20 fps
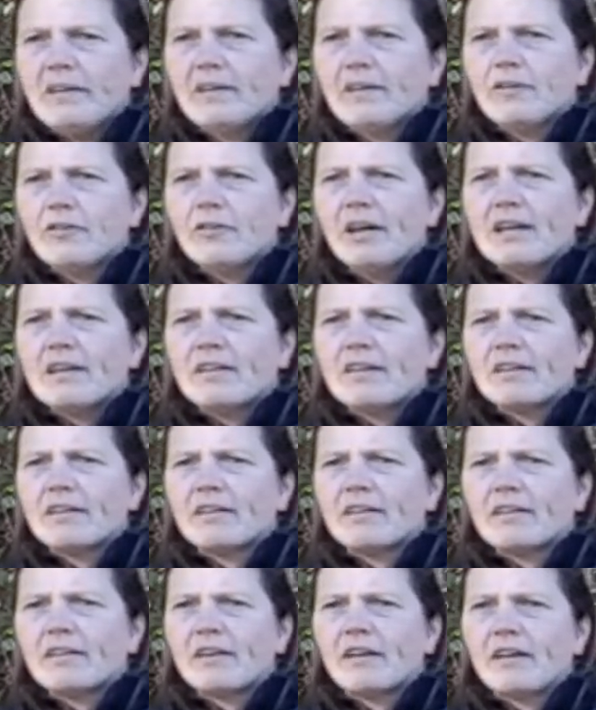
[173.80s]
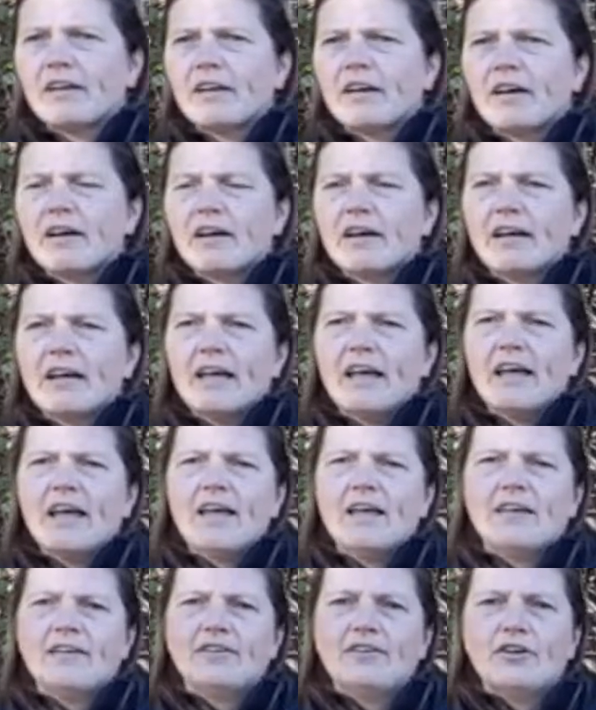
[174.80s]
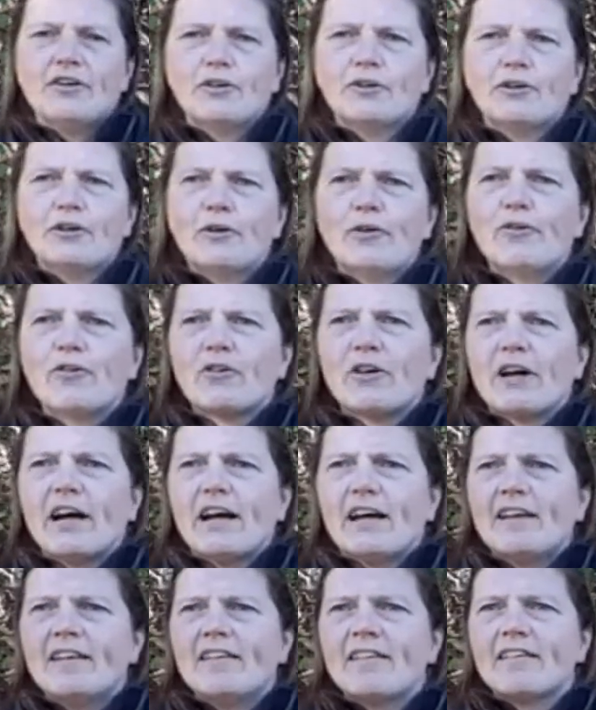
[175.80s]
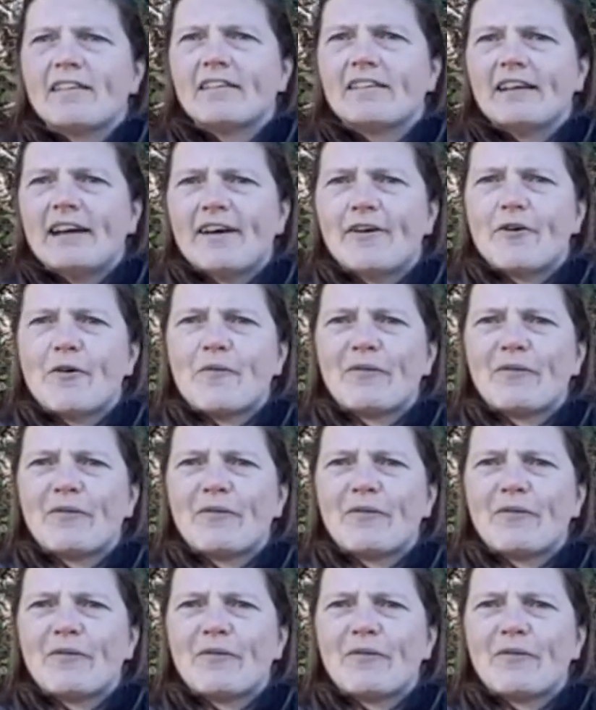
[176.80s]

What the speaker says: Great. And you can close your eyes now.